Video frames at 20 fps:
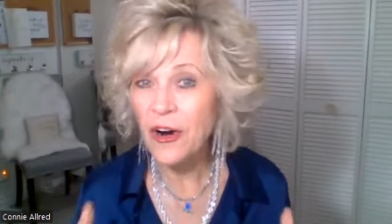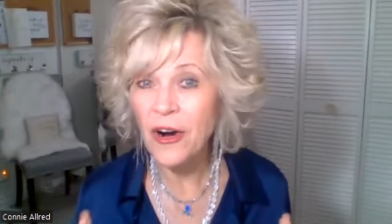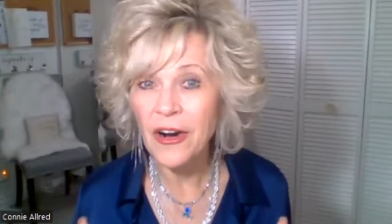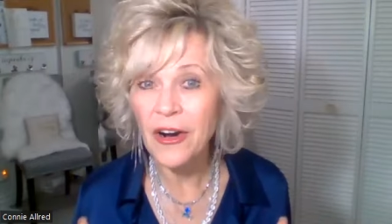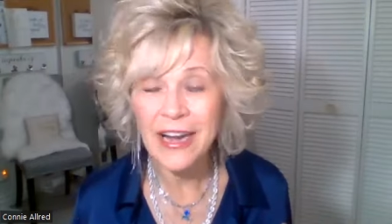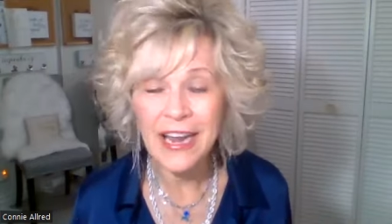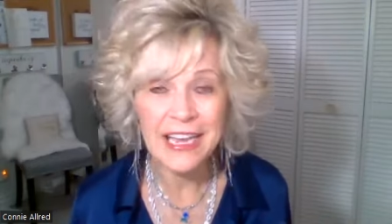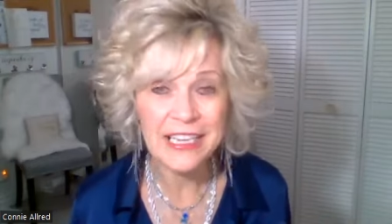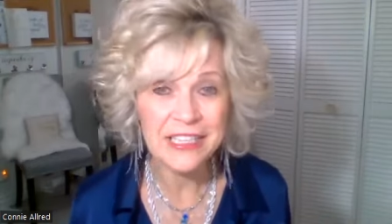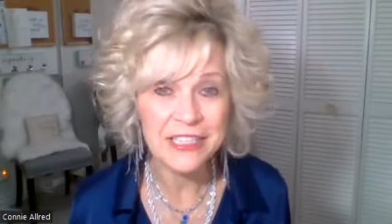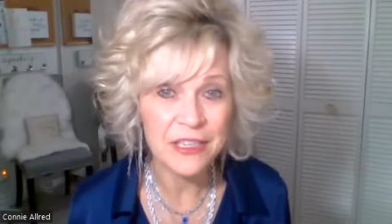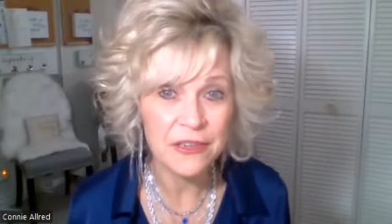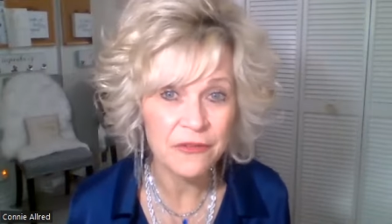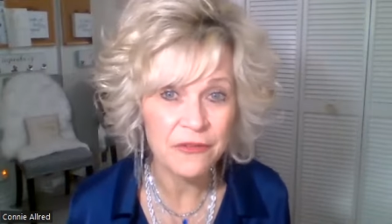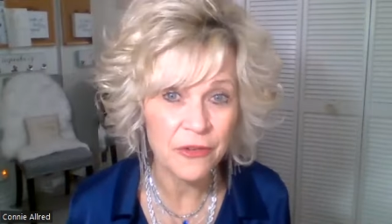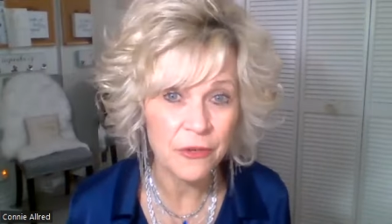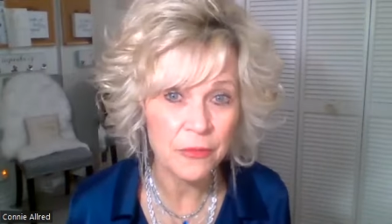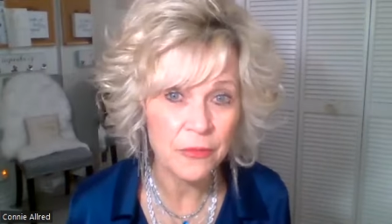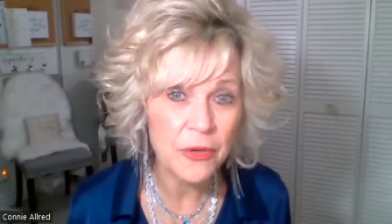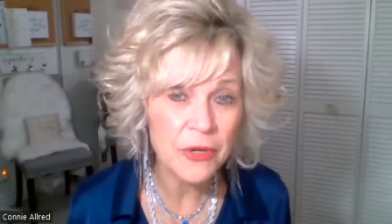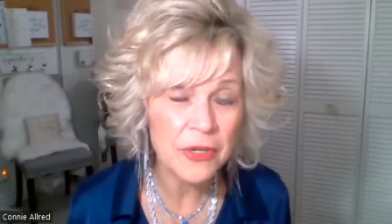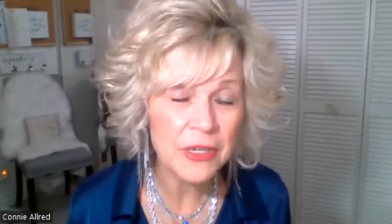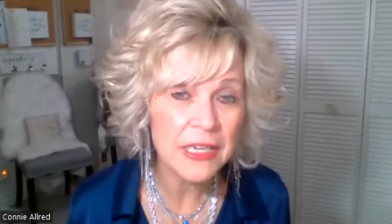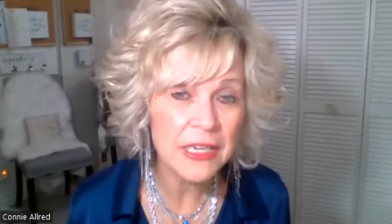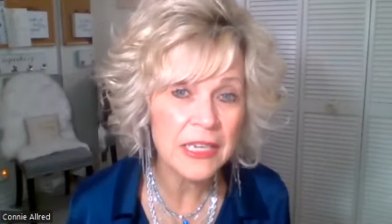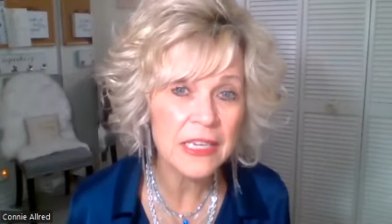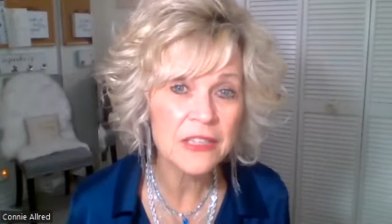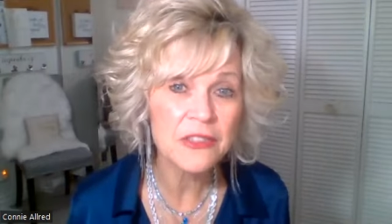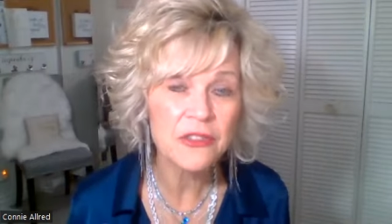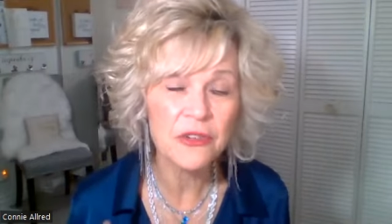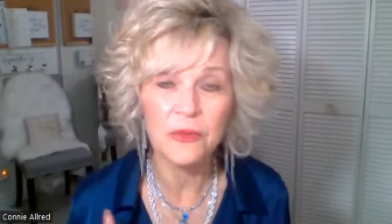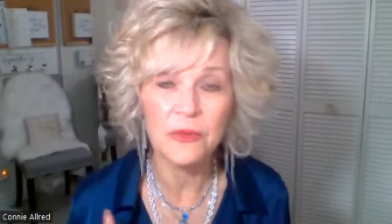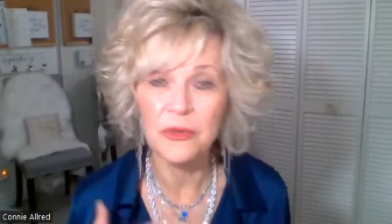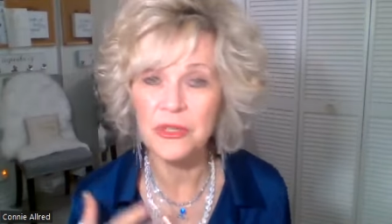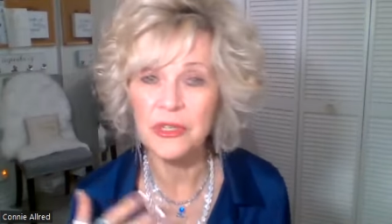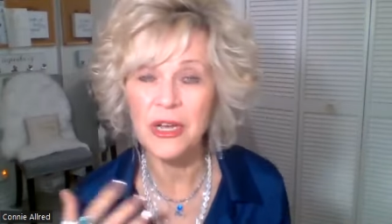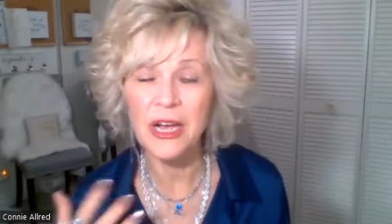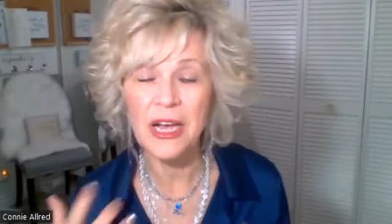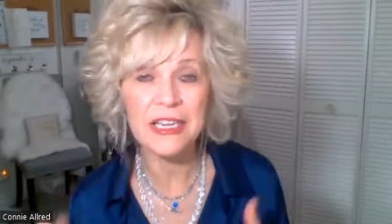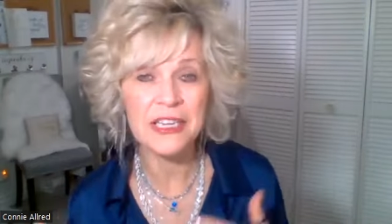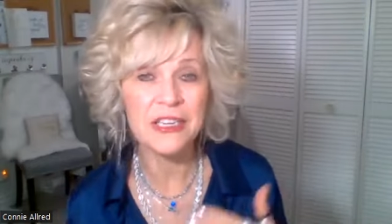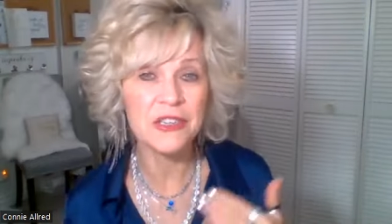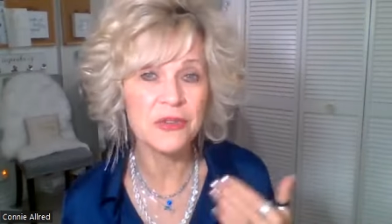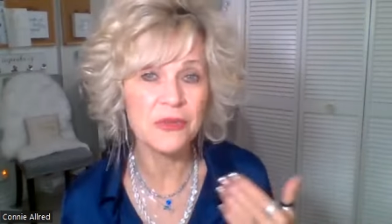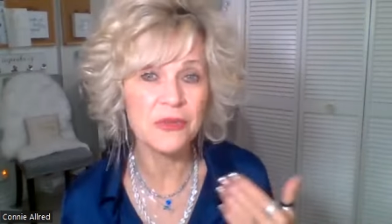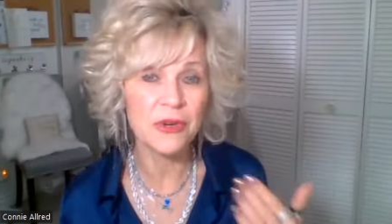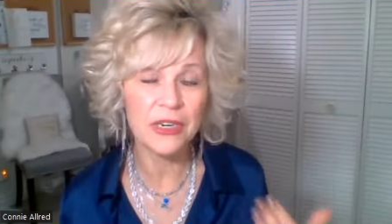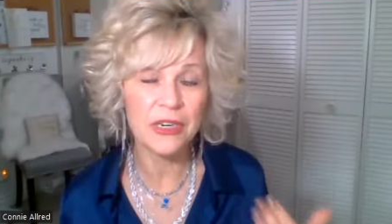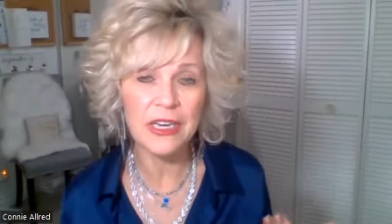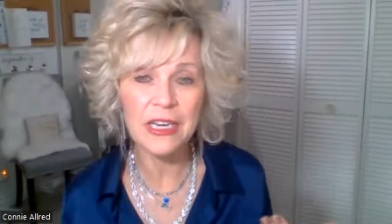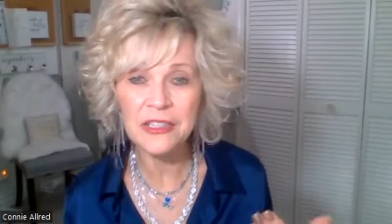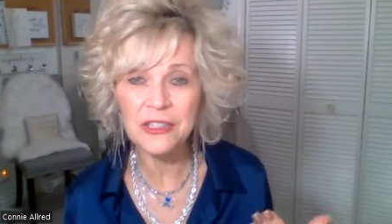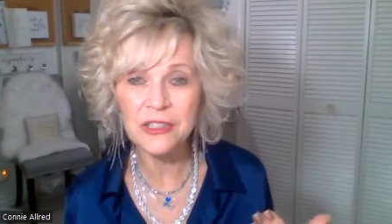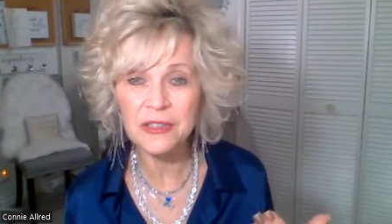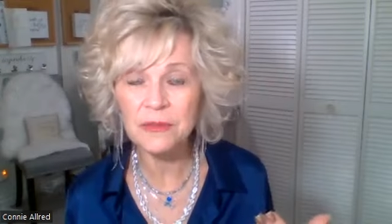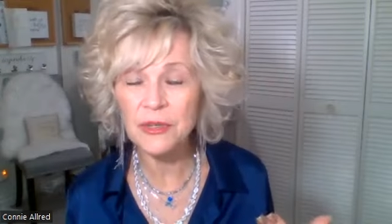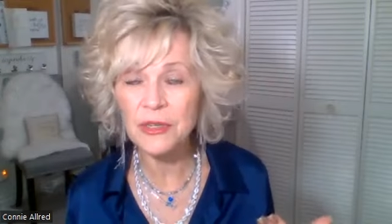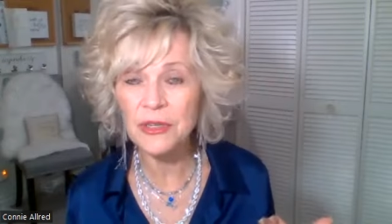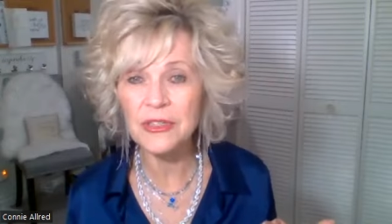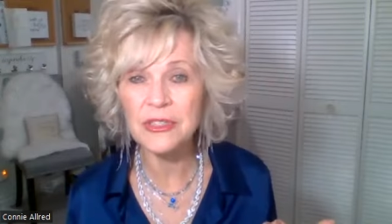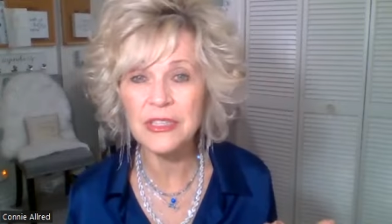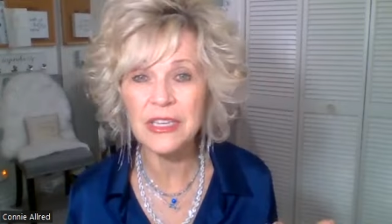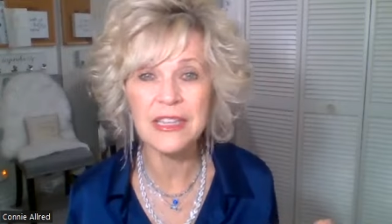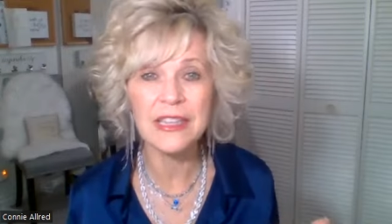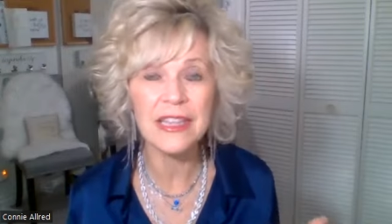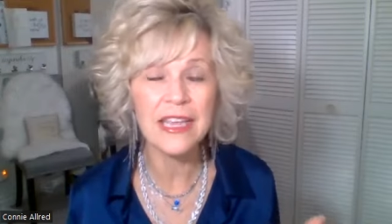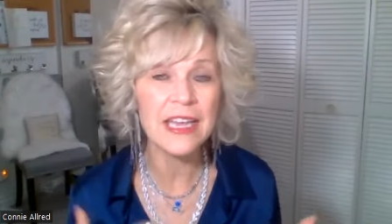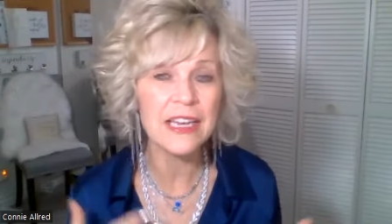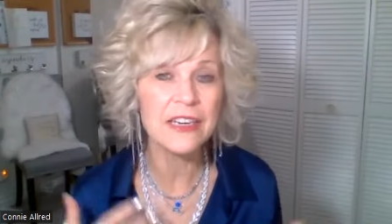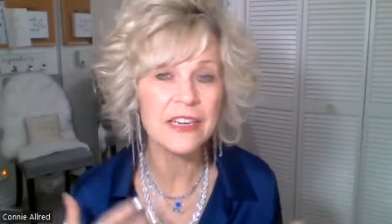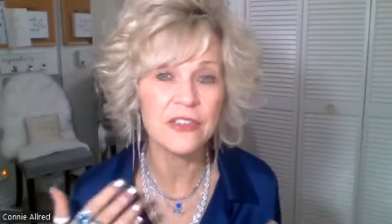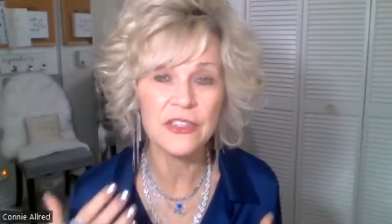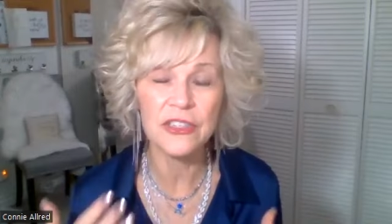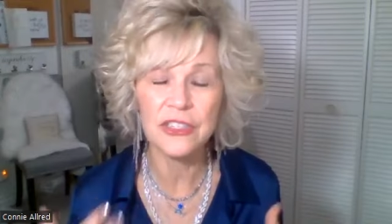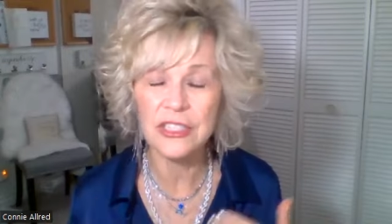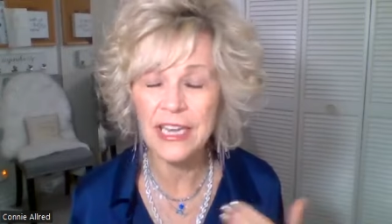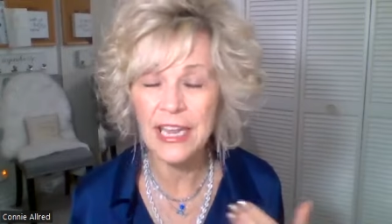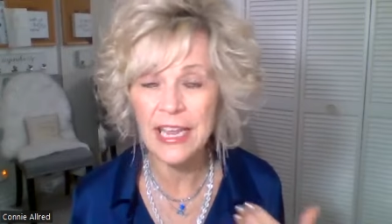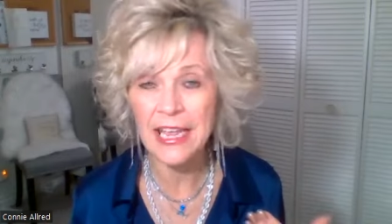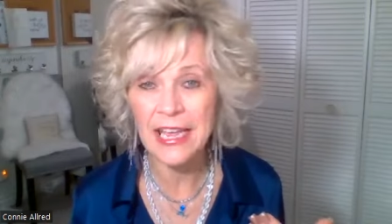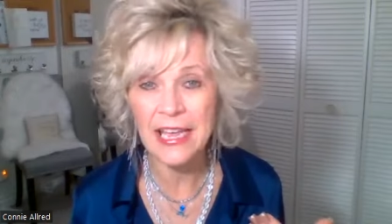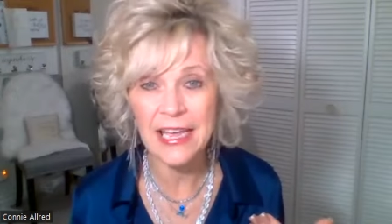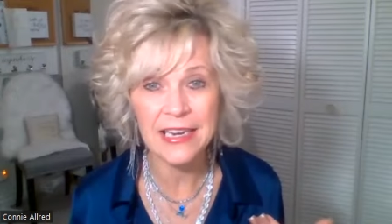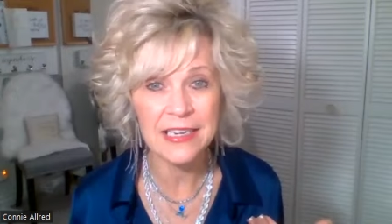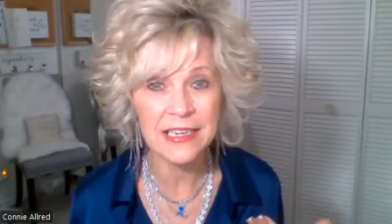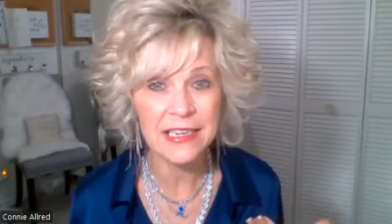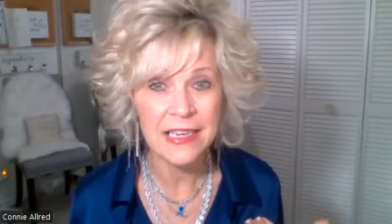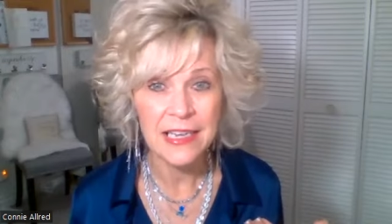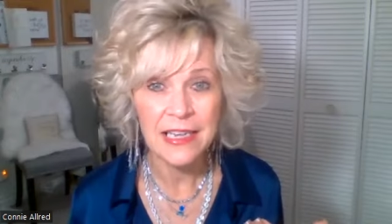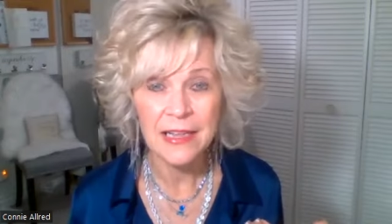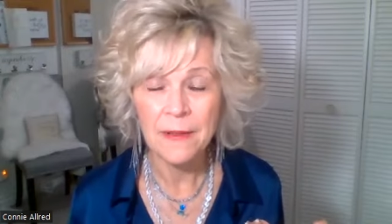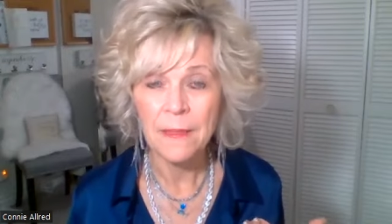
are asking for bookings or we're talking to our customers and they understand